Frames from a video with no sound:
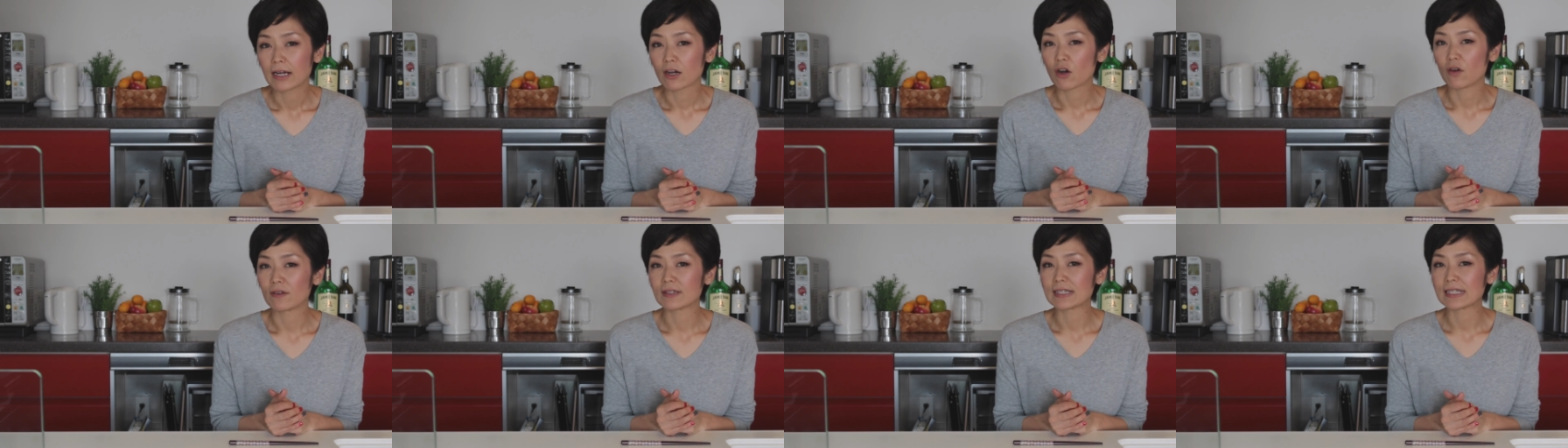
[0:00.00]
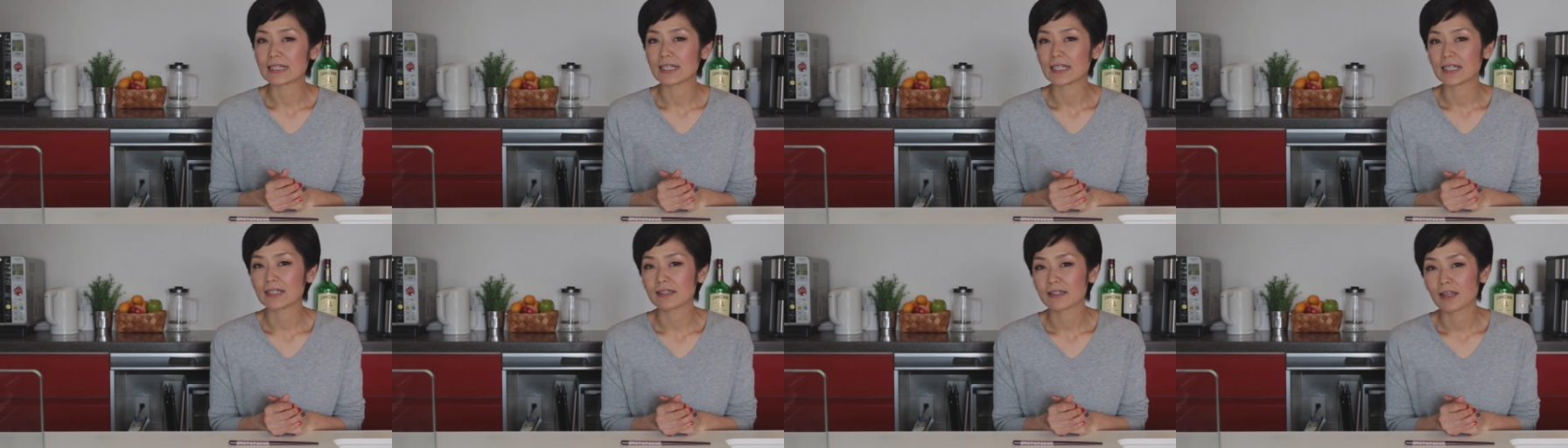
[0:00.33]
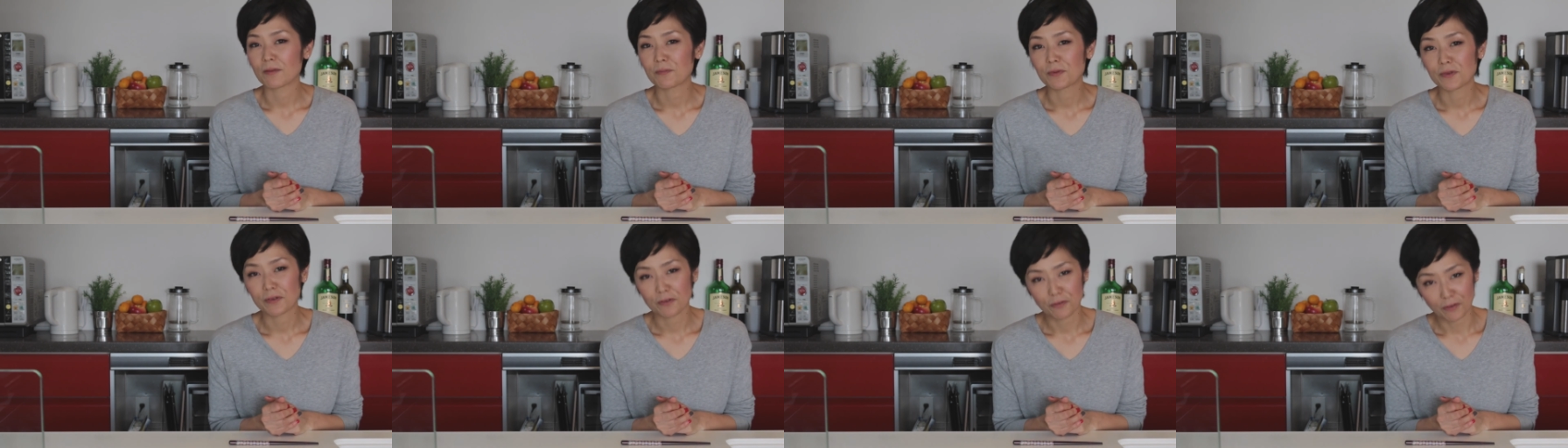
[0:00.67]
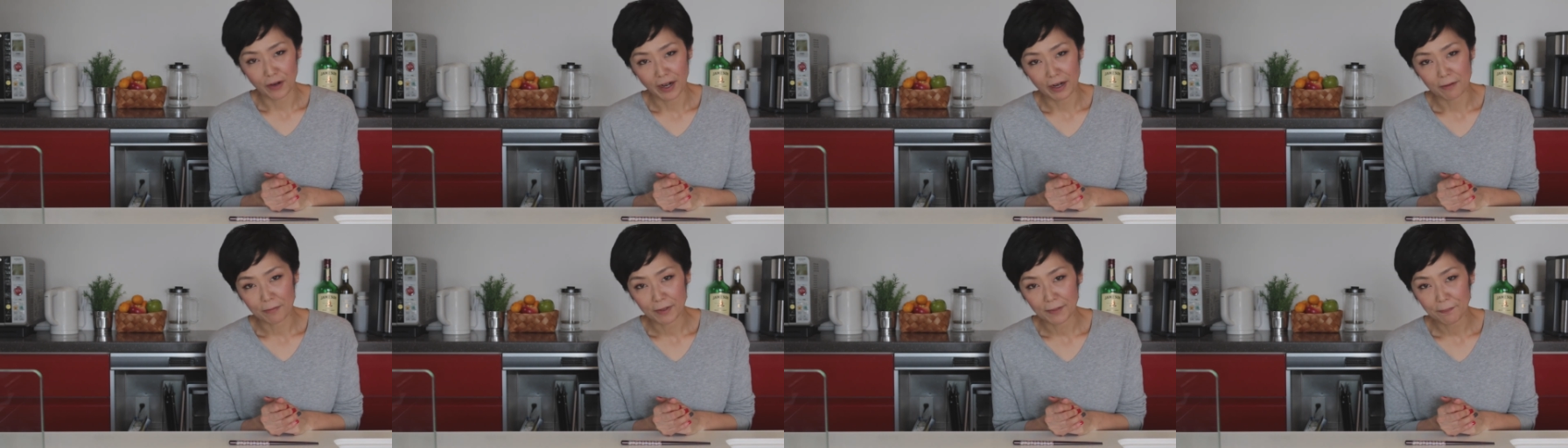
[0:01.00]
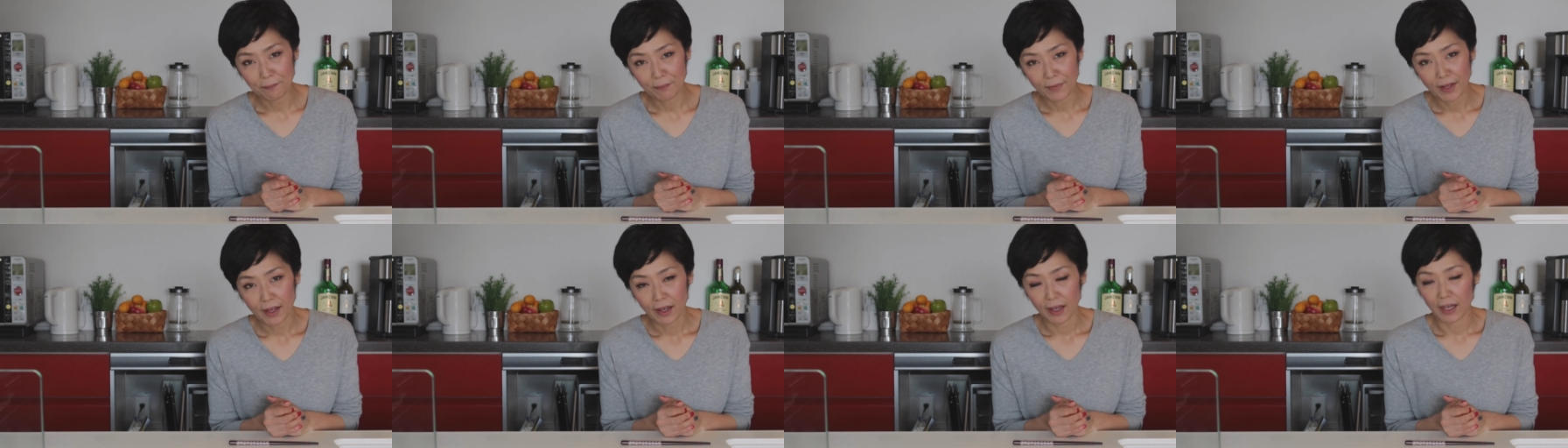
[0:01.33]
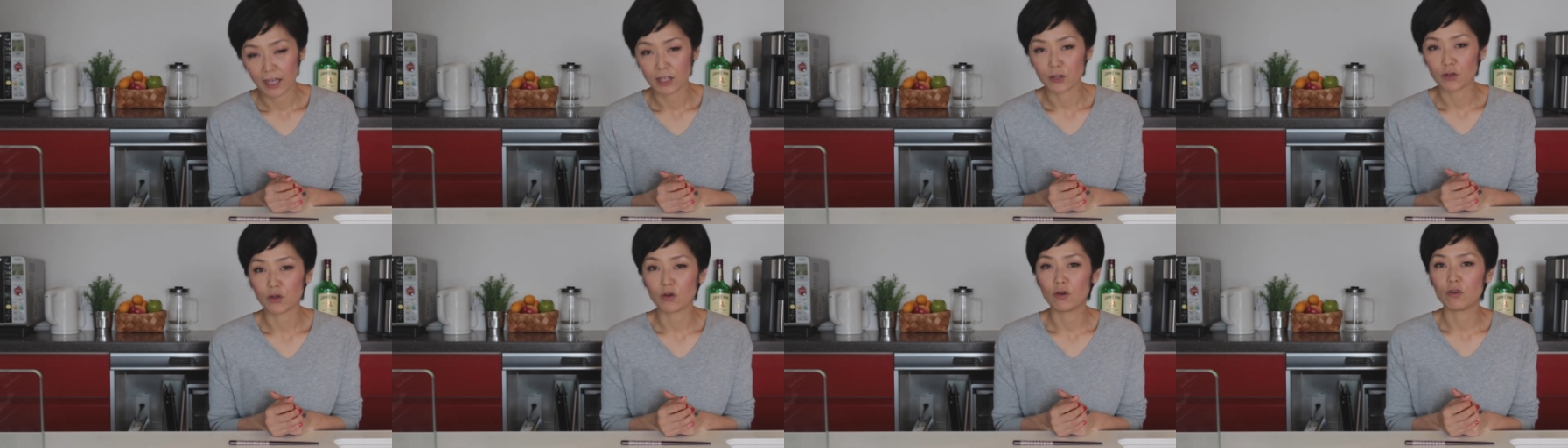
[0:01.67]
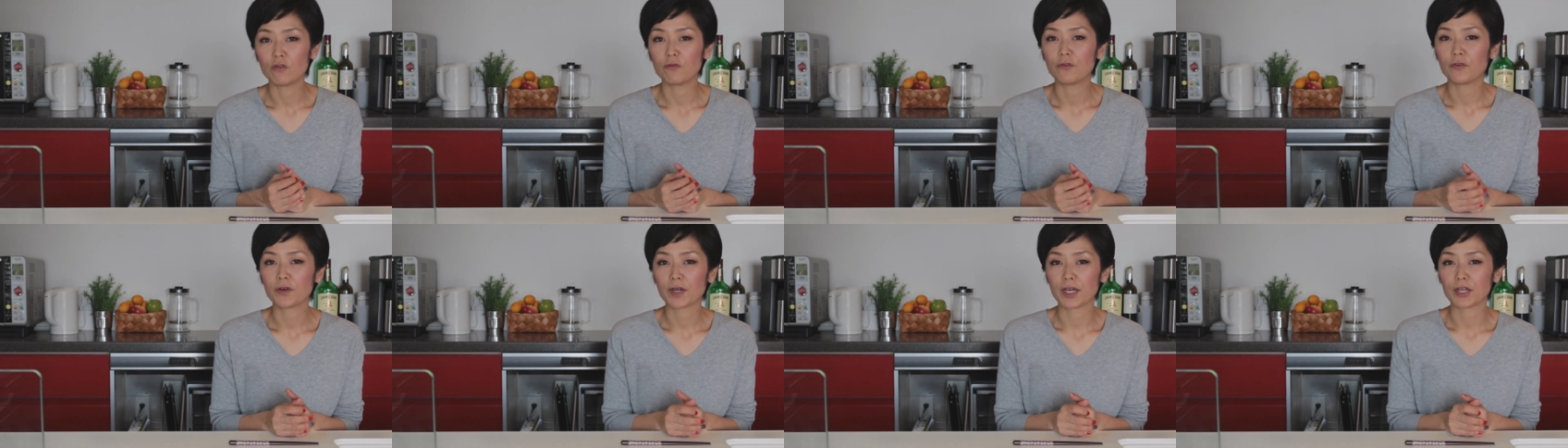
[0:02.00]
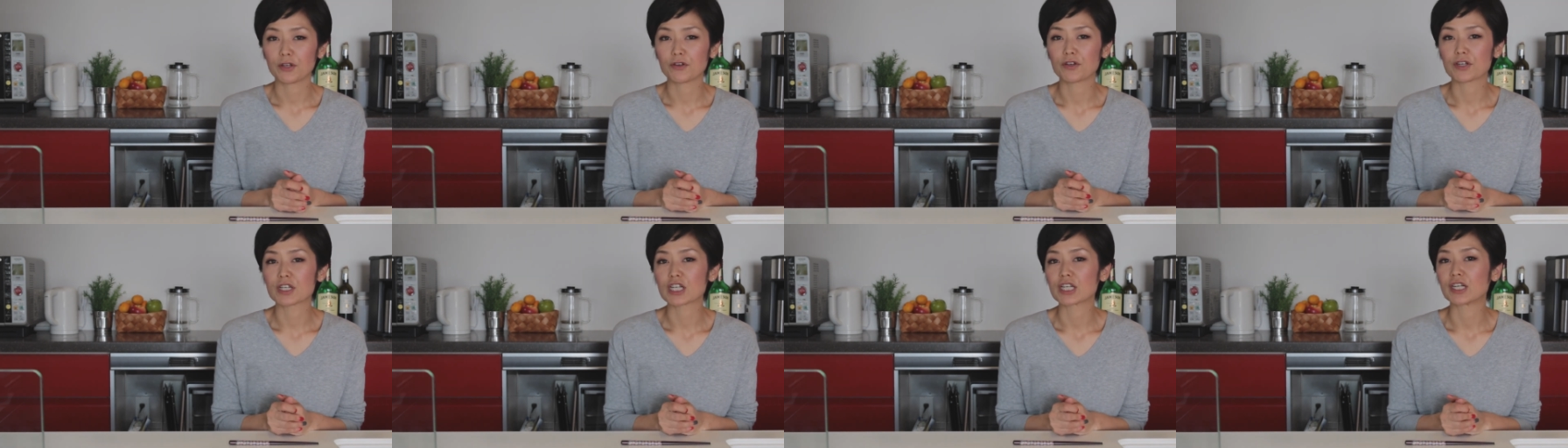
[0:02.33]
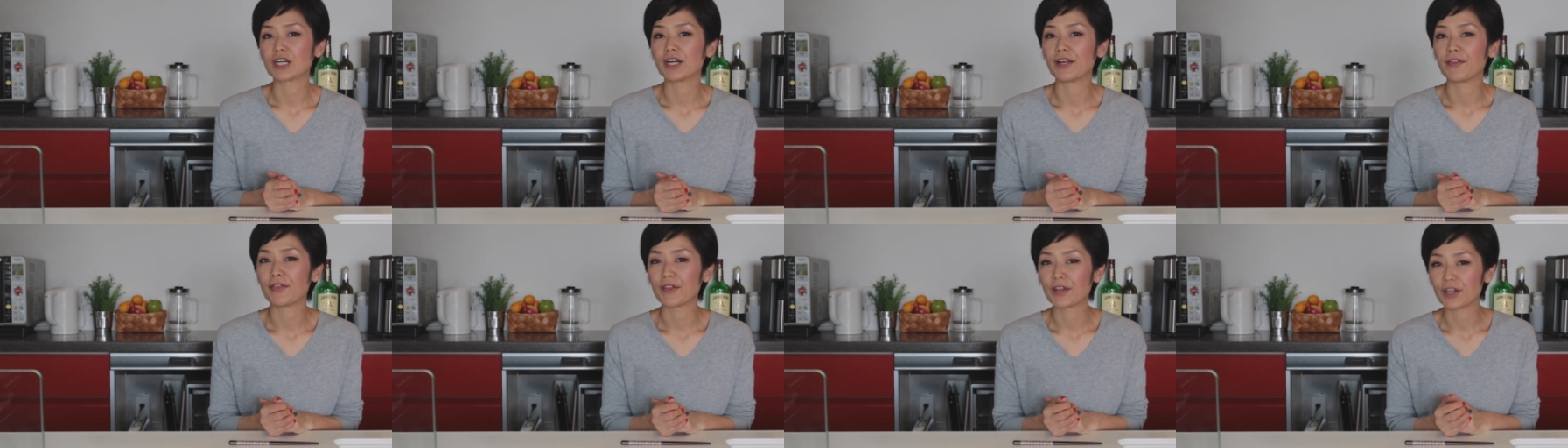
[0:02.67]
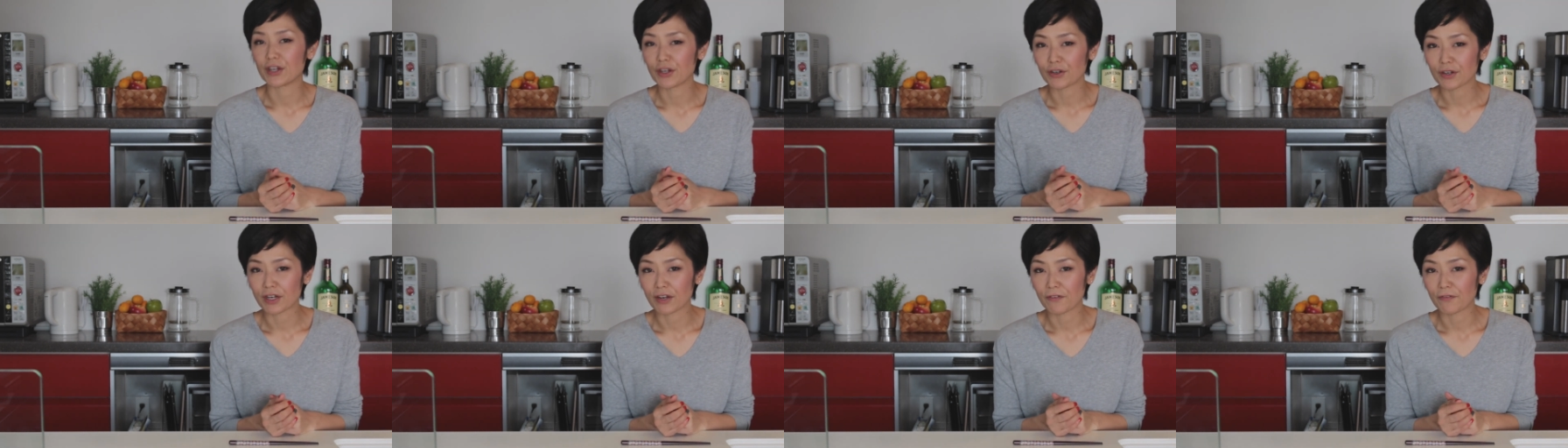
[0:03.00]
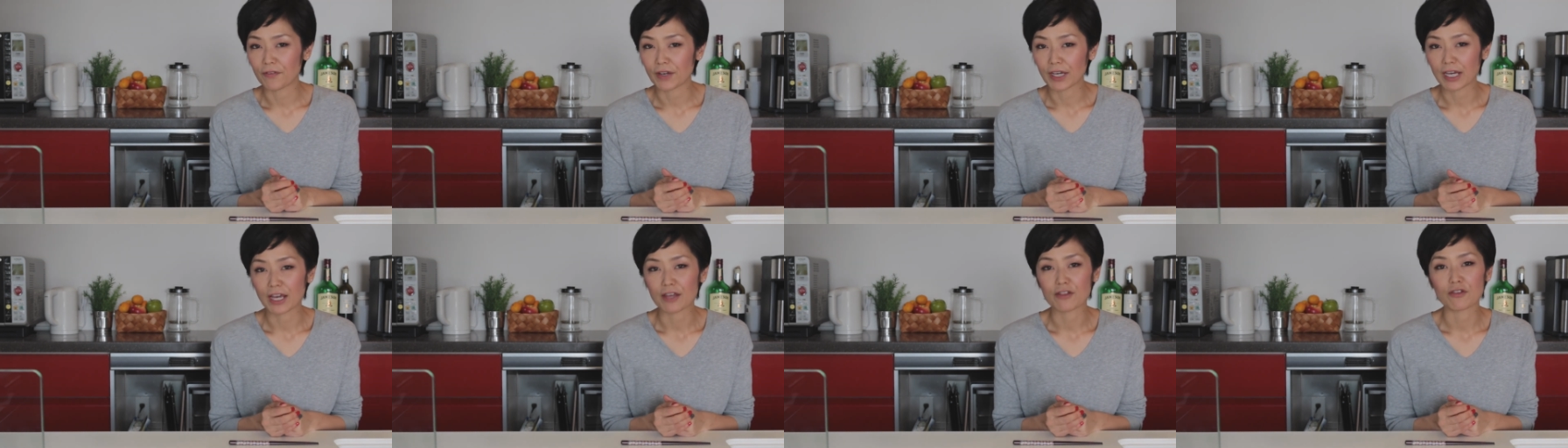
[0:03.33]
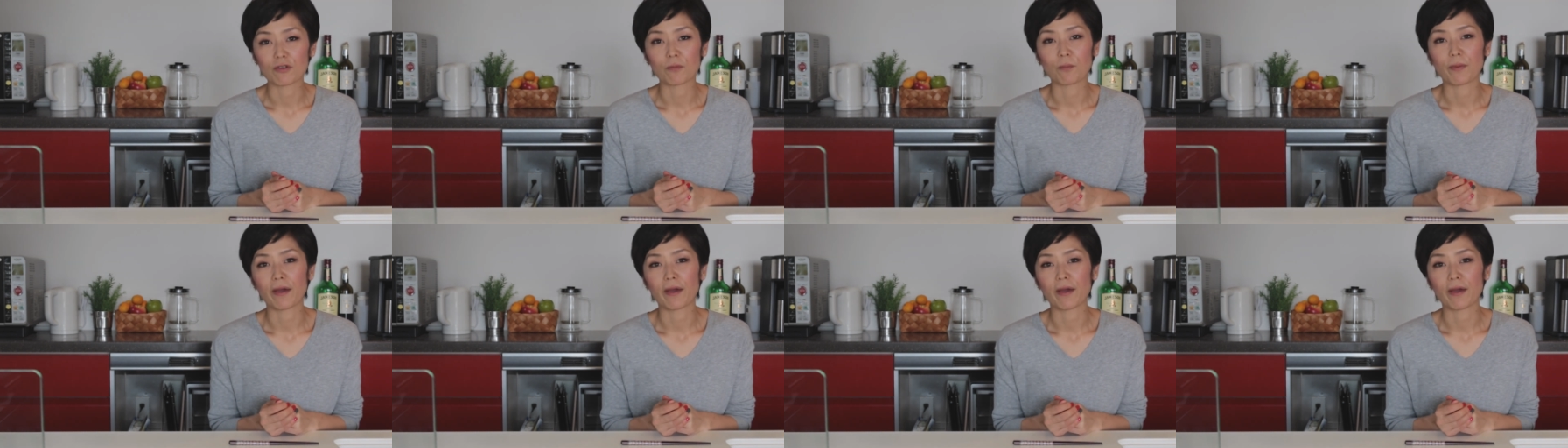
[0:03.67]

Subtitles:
consider subscribing and don't forget to turn the notification